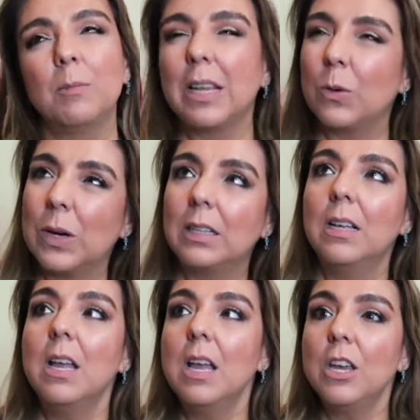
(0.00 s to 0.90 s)
I'm like,
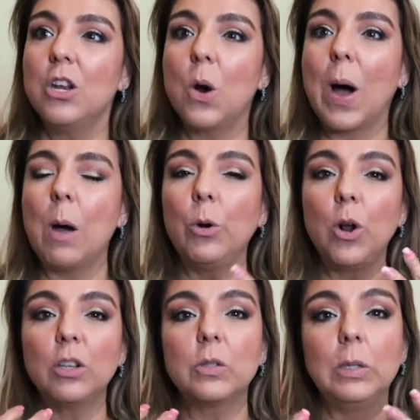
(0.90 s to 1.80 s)
well, you know, I would
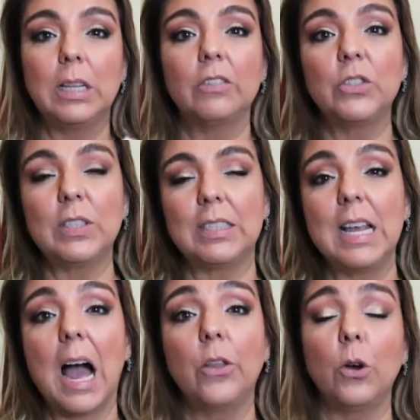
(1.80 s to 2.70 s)
also love to
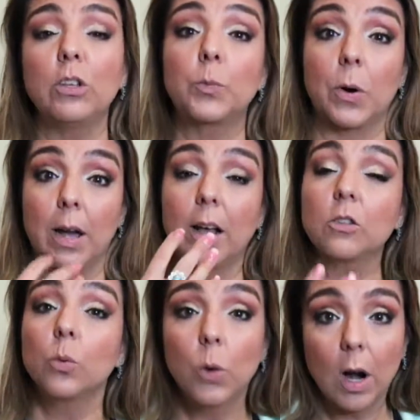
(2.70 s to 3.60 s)
see how those
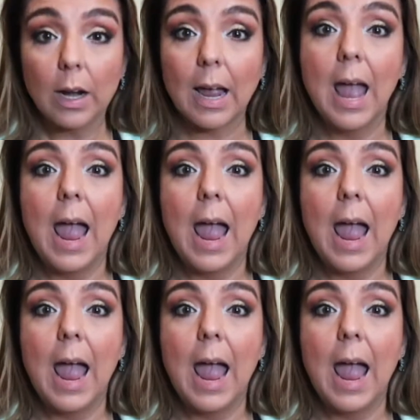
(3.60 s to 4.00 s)
products work